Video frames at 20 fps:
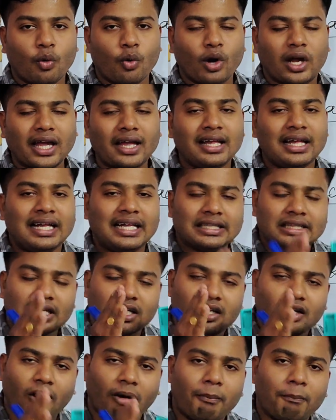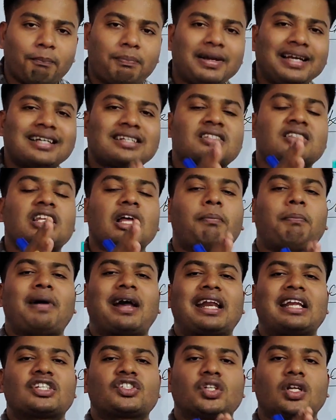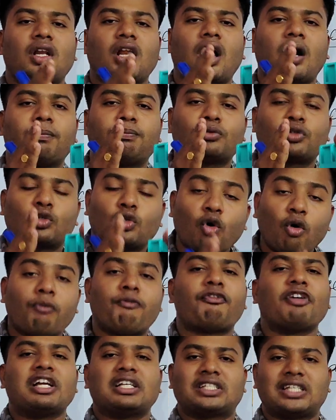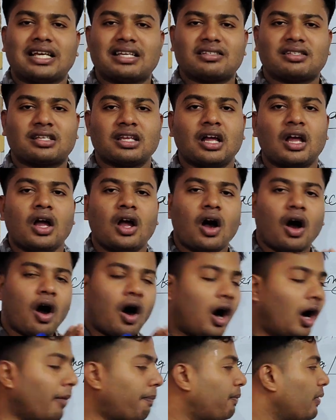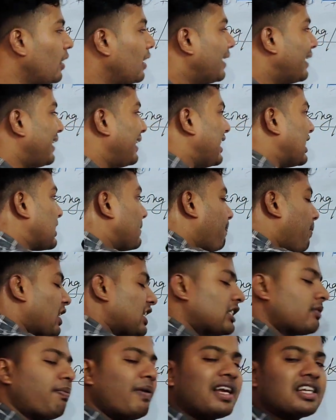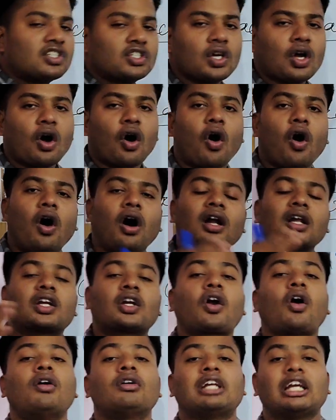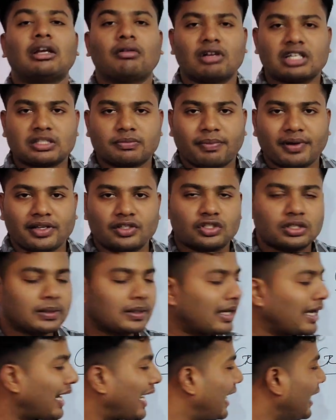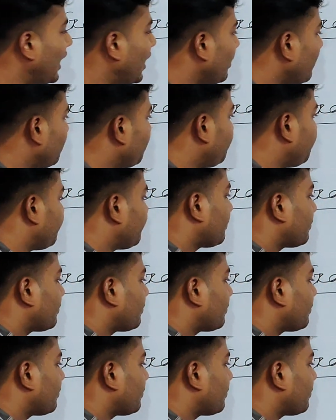Okay, the complete separation of two phases of dispersed phase or continuous phase. Clear?